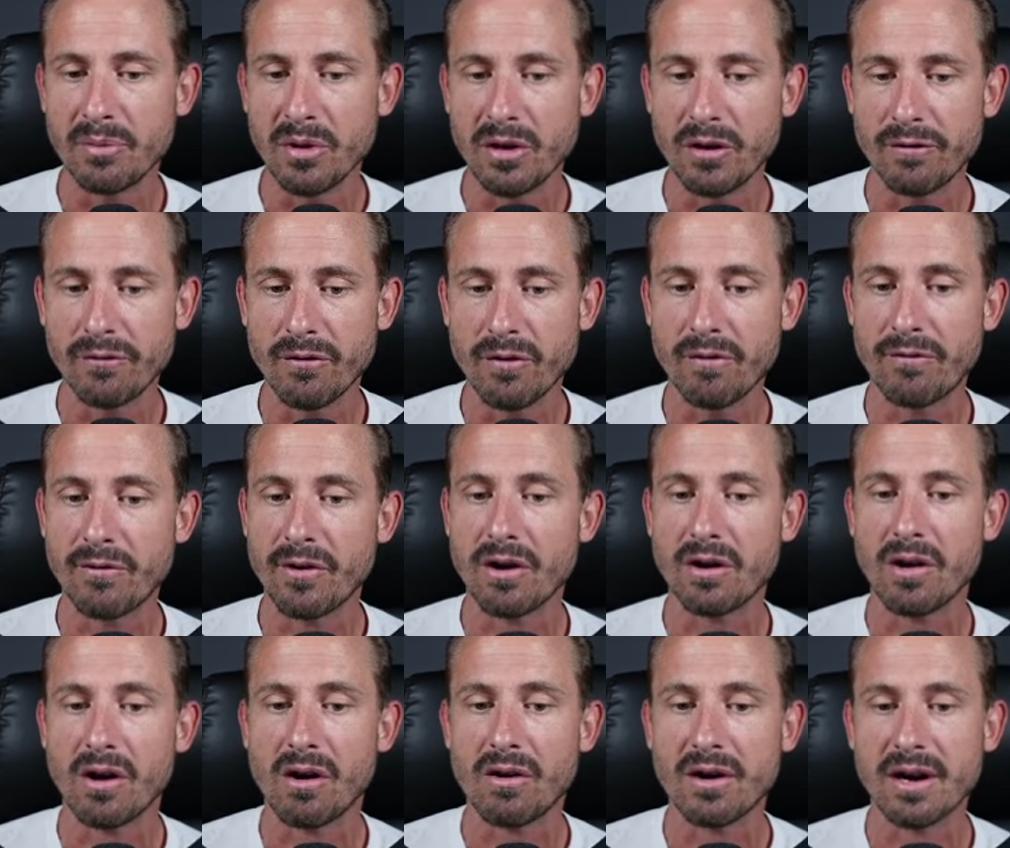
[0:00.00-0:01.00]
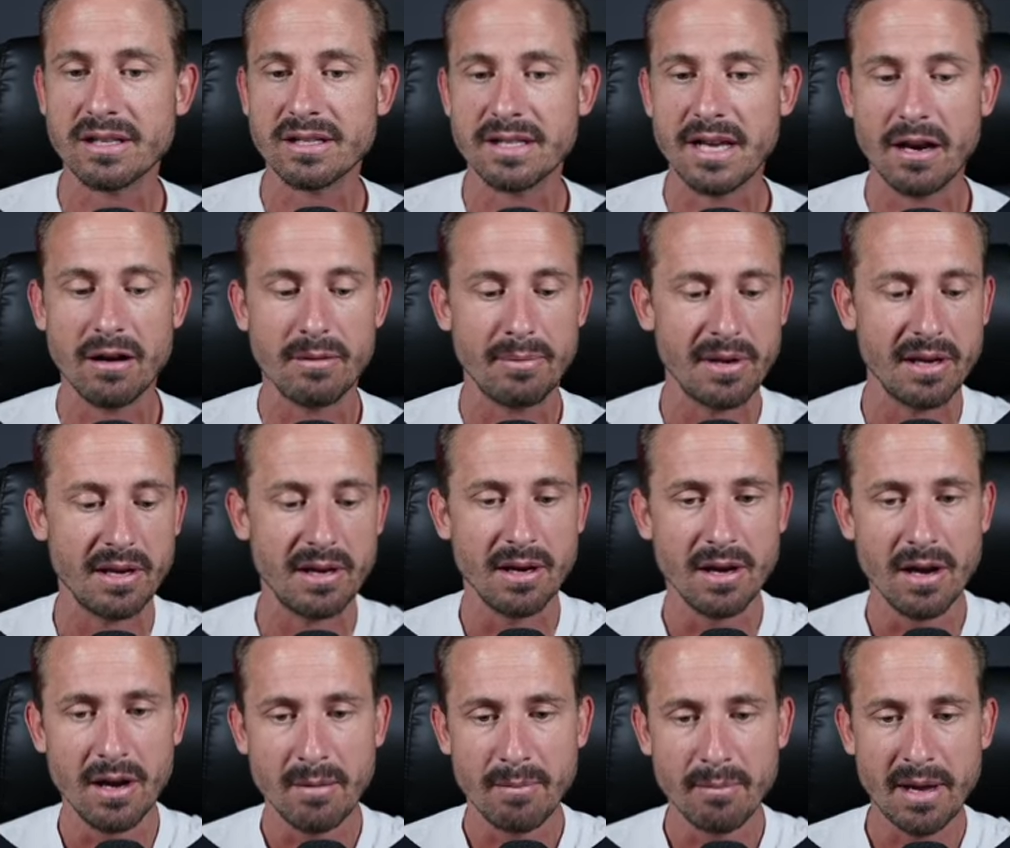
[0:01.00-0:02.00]
Beautiful for a long setup here
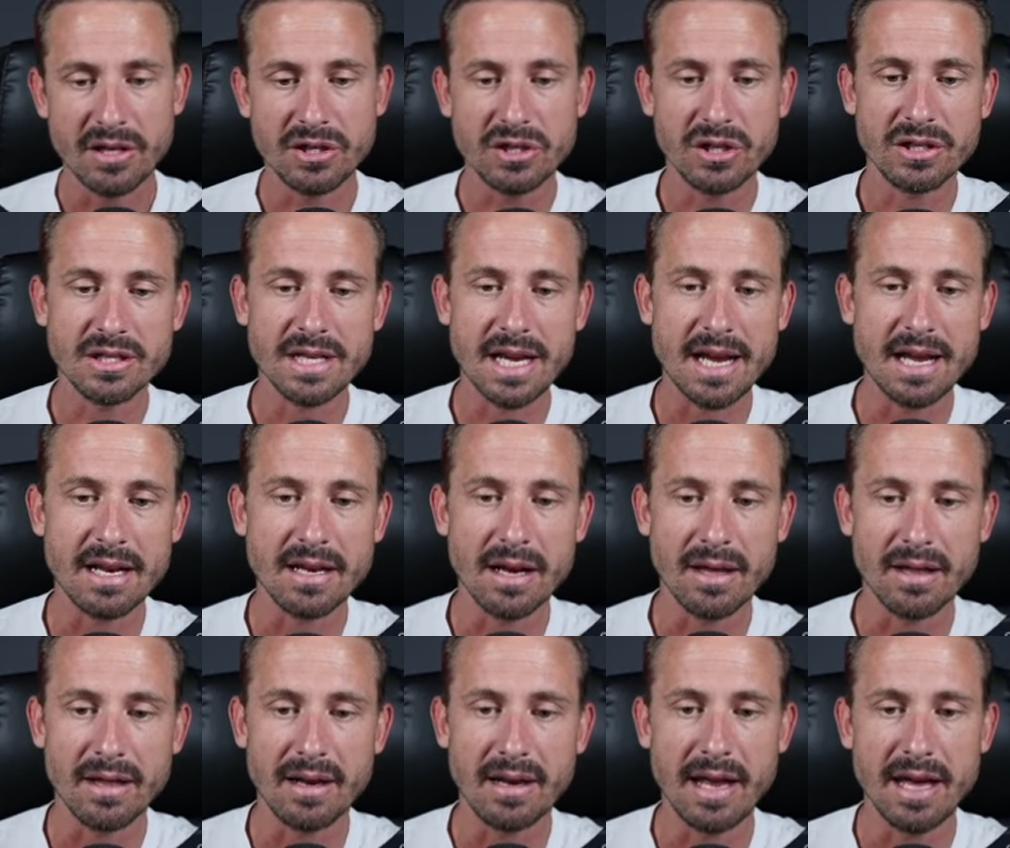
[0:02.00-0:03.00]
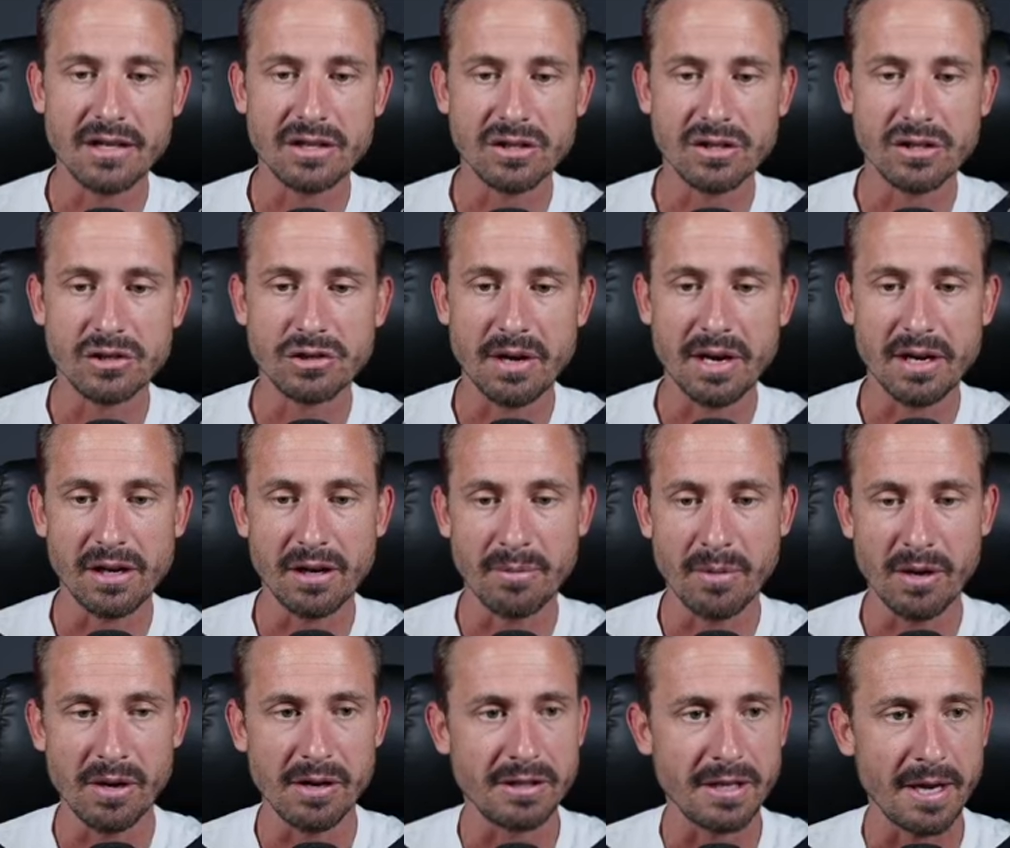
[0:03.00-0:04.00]
mentioned in the Legends trading
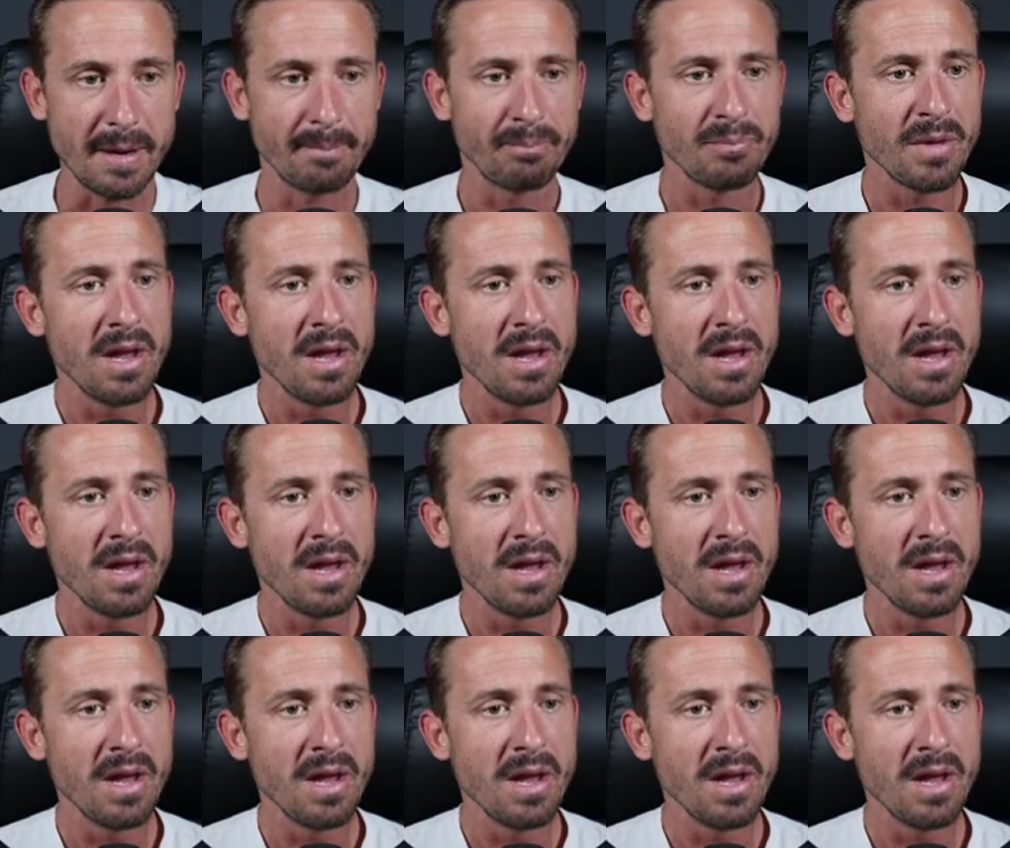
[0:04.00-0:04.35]
community.